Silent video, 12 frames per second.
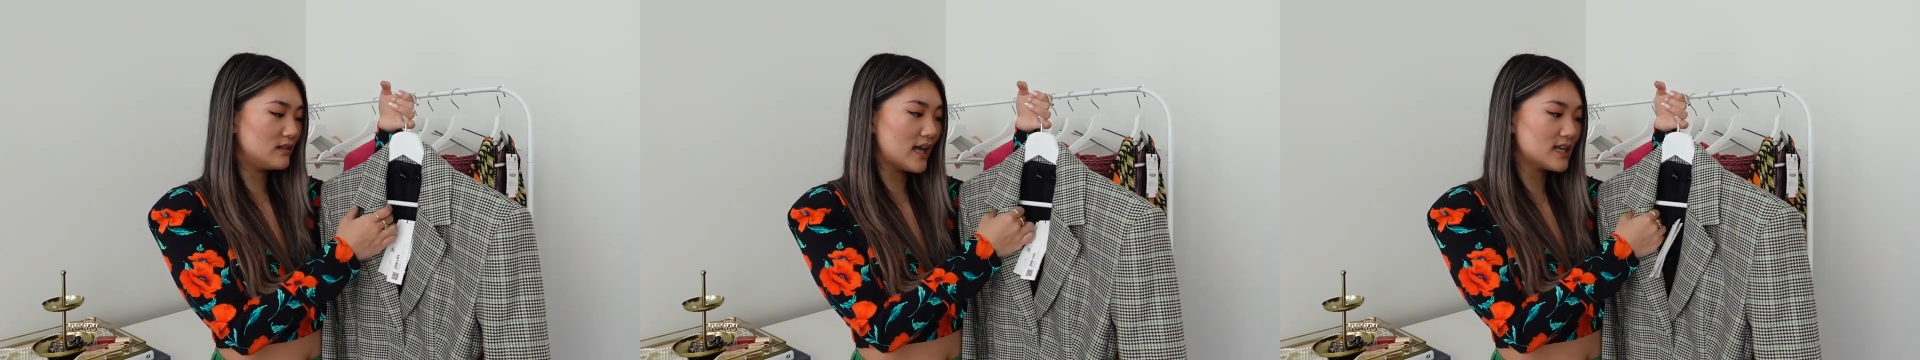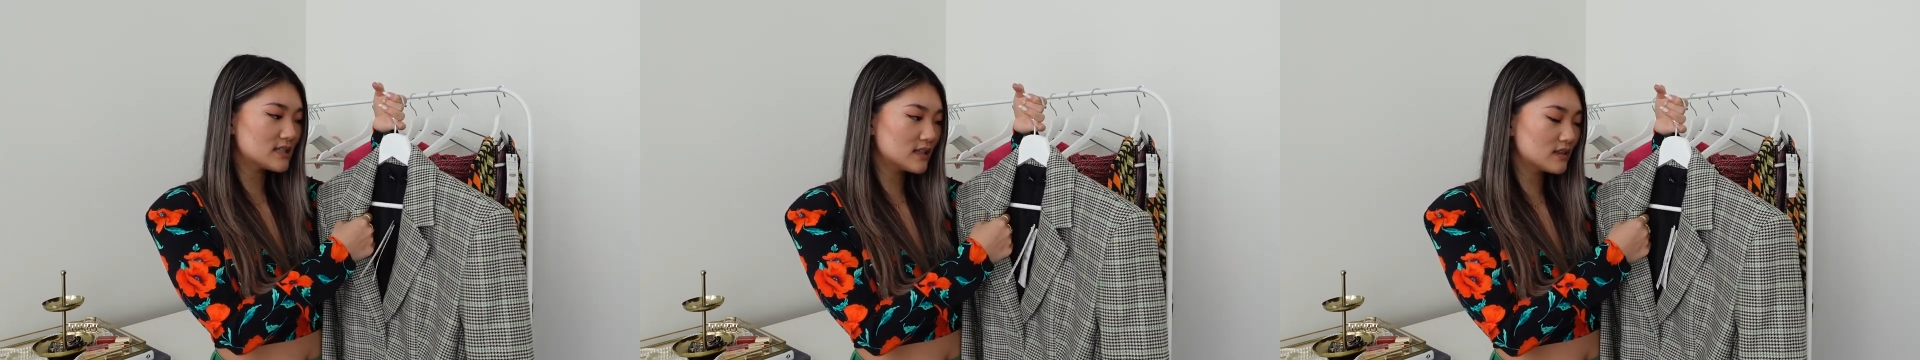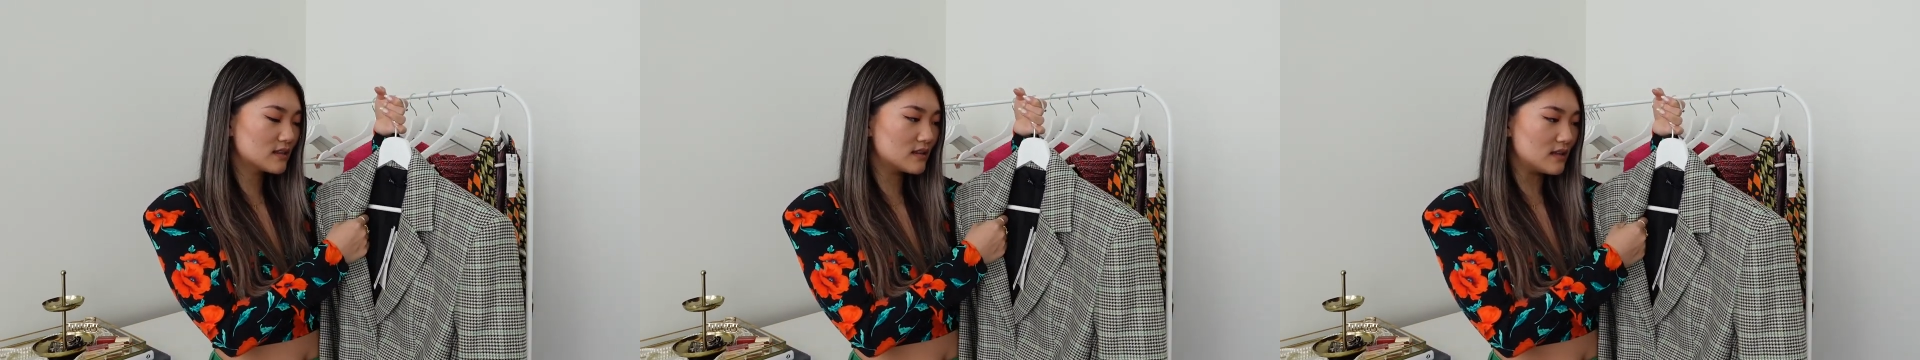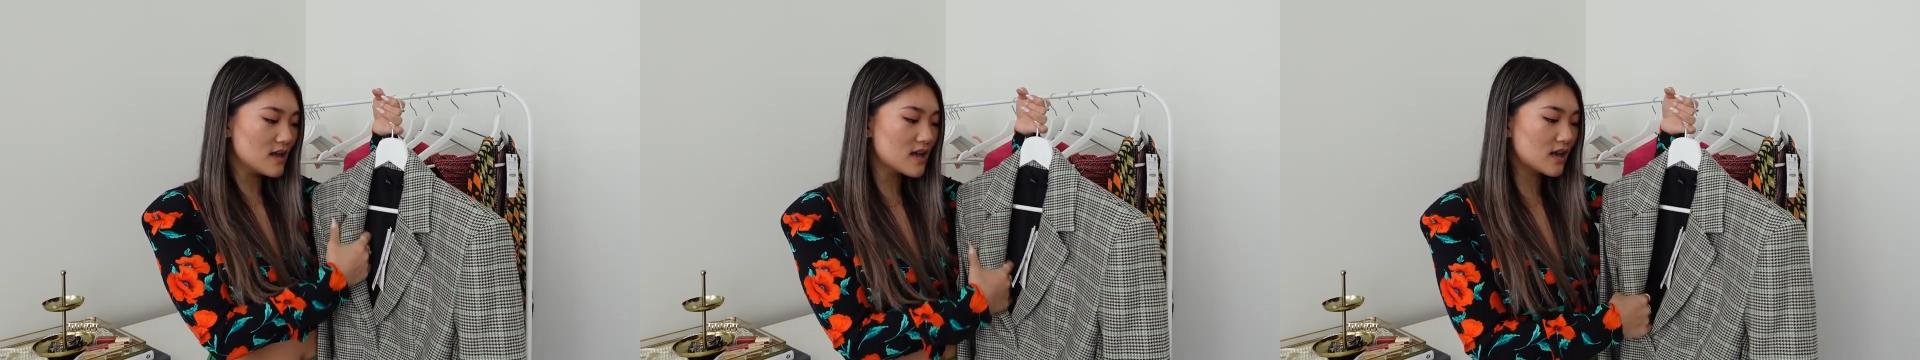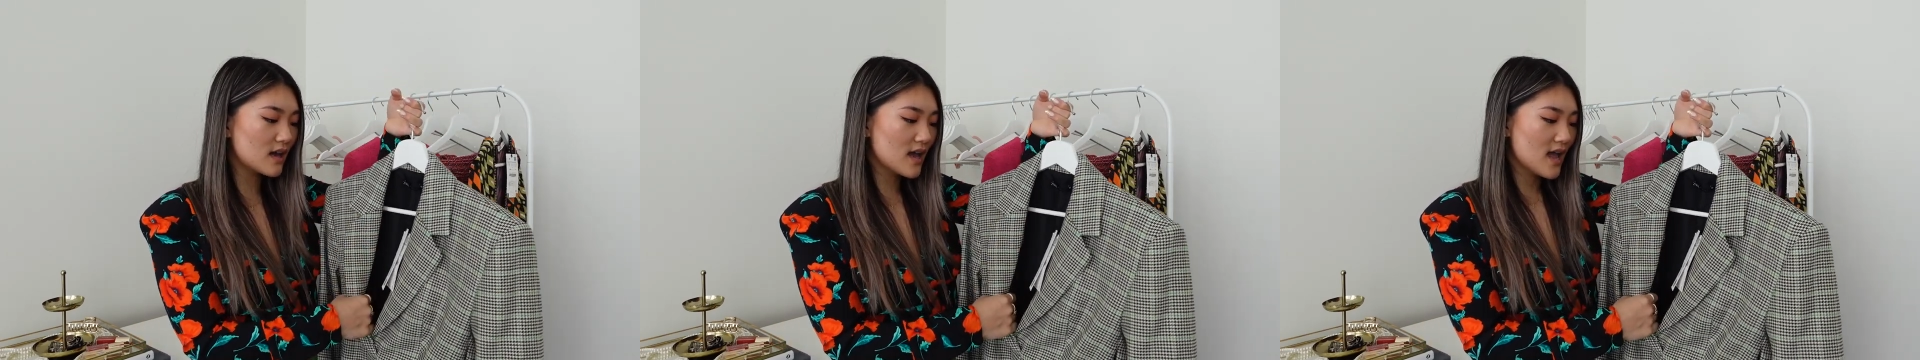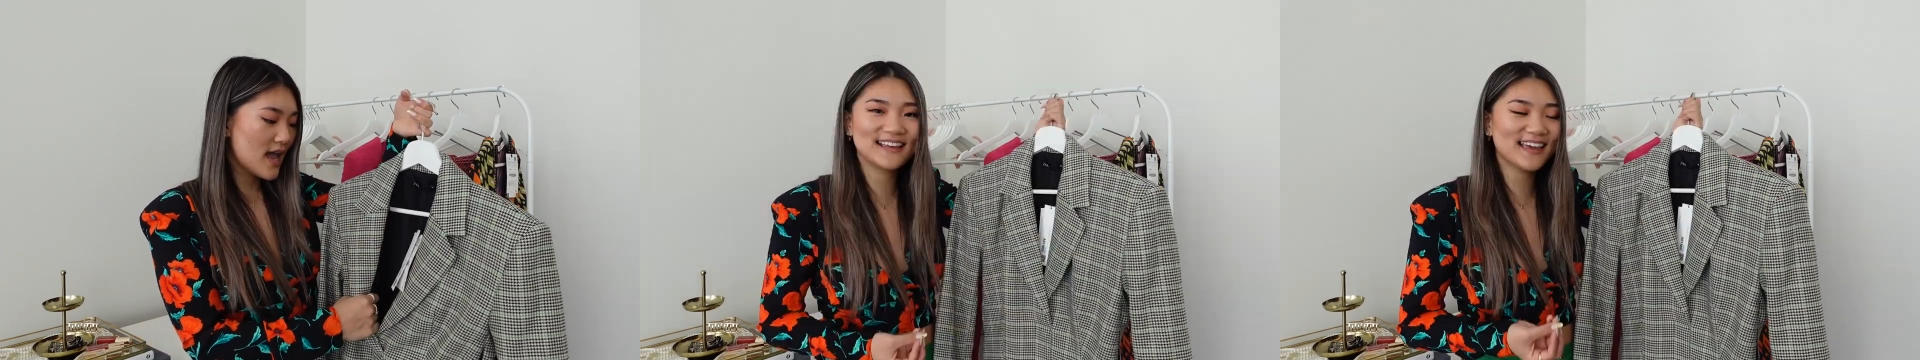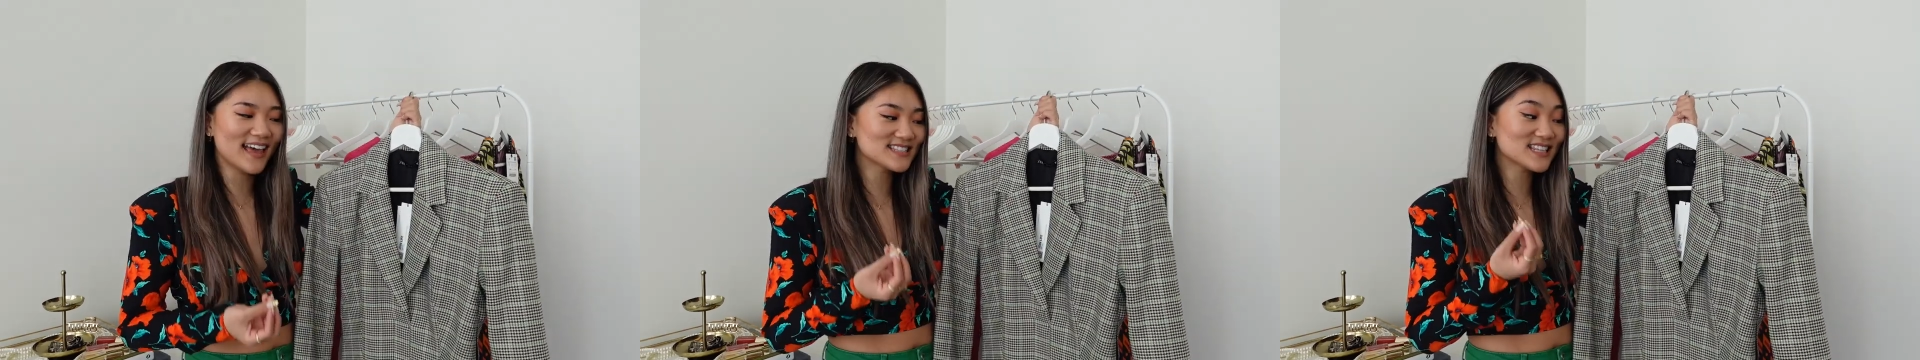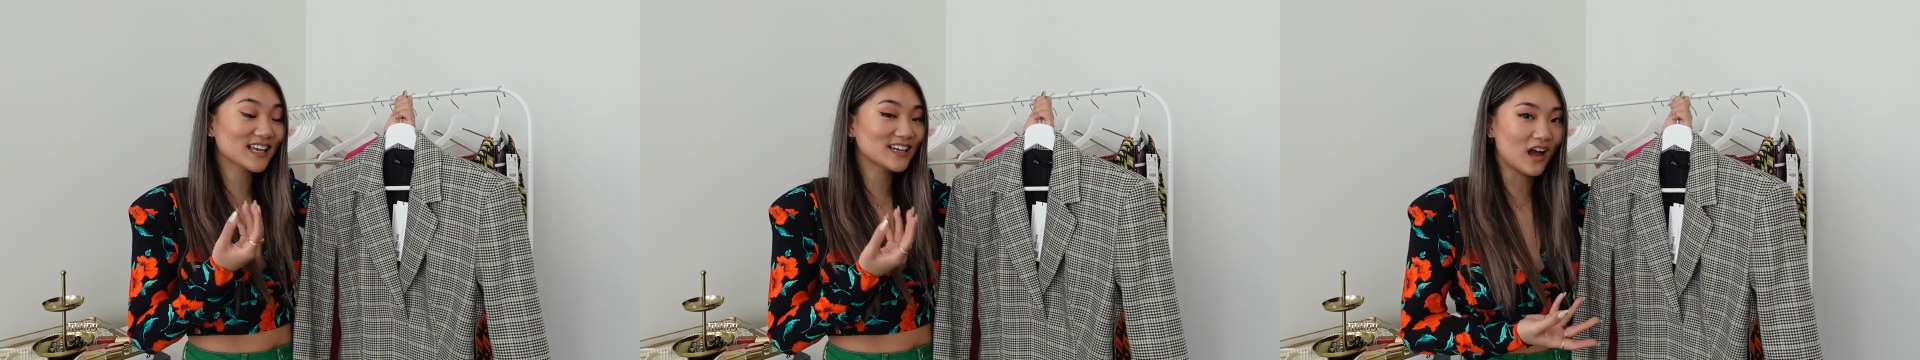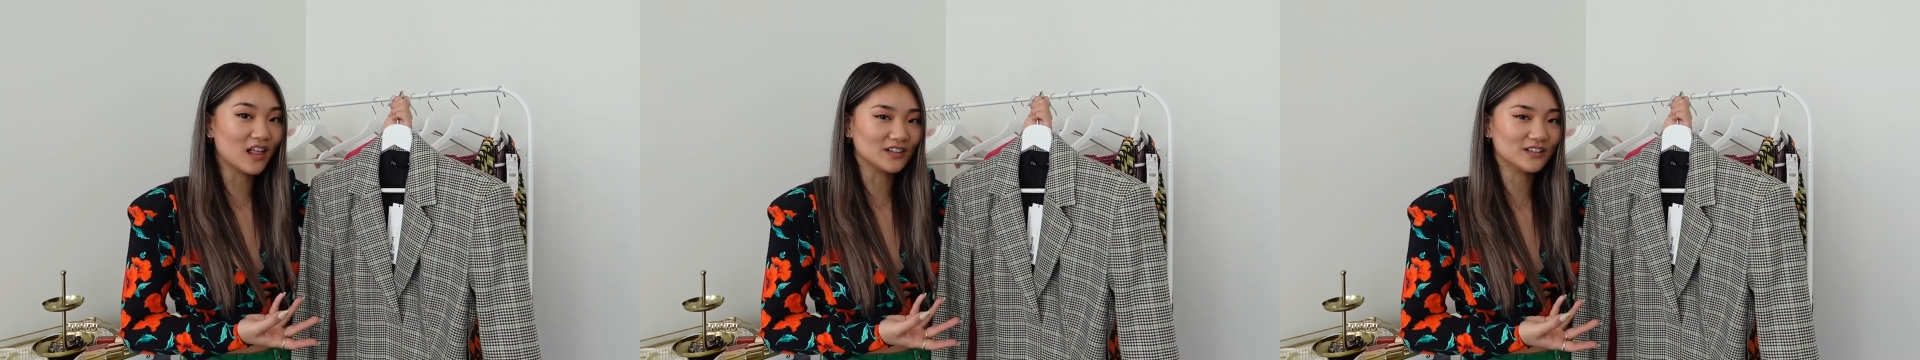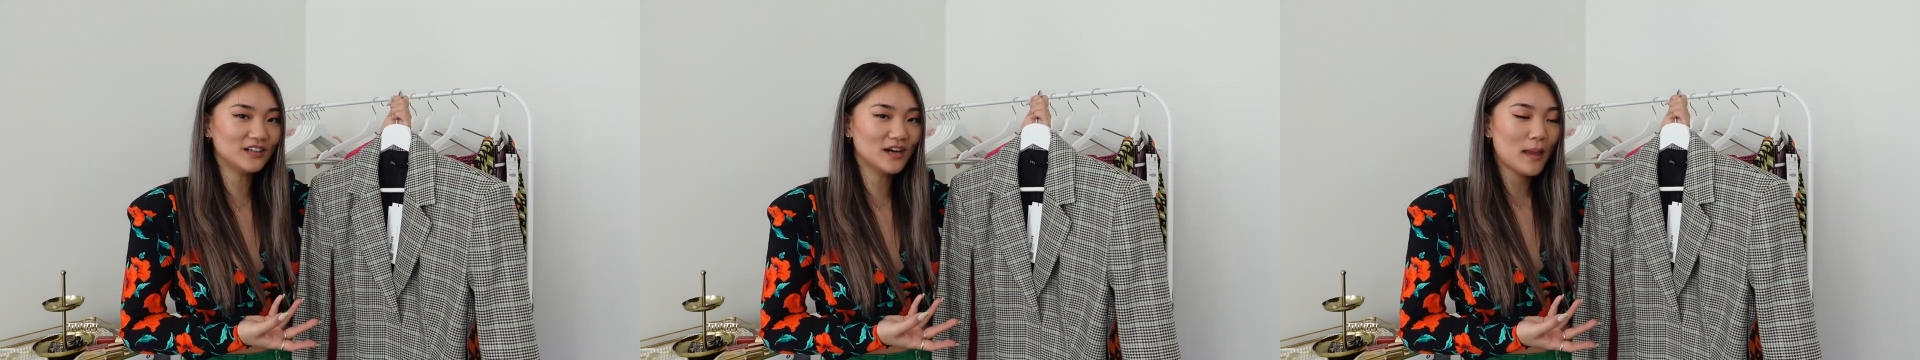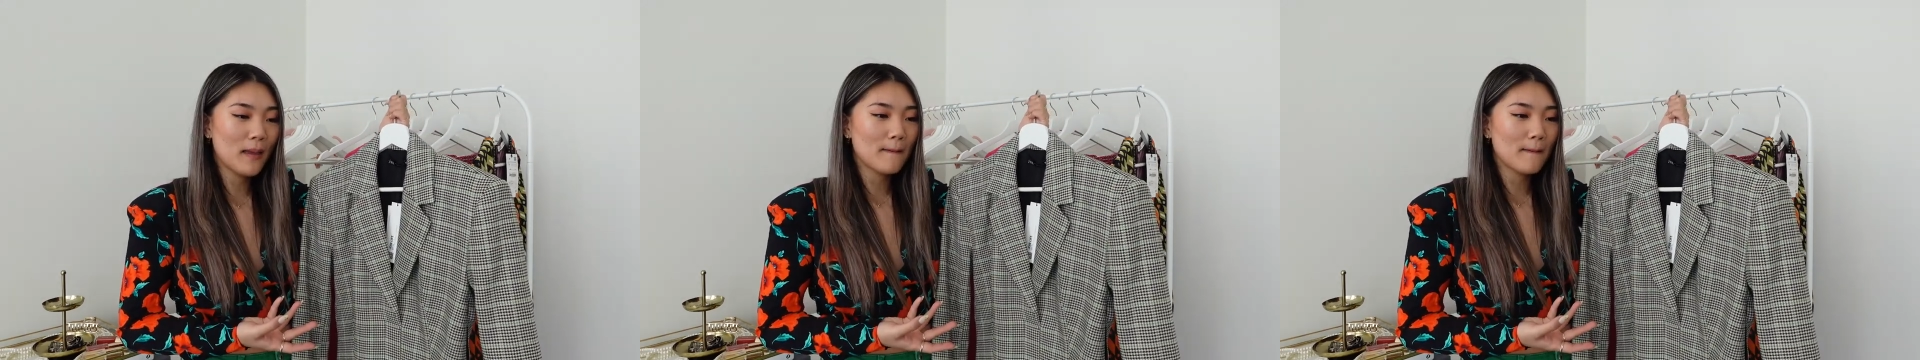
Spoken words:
nice and thick. It has a color,